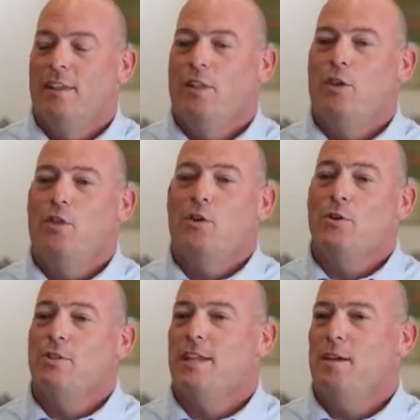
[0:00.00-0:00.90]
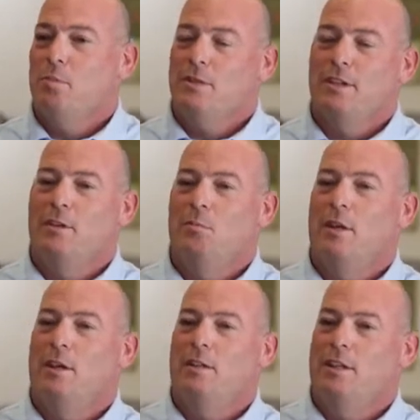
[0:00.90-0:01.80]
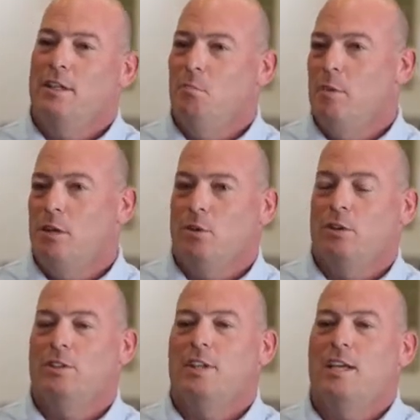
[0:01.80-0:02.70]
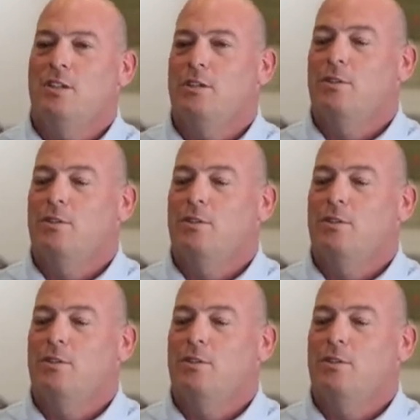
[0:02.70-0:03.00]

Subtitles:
The third step is going to be the demineralization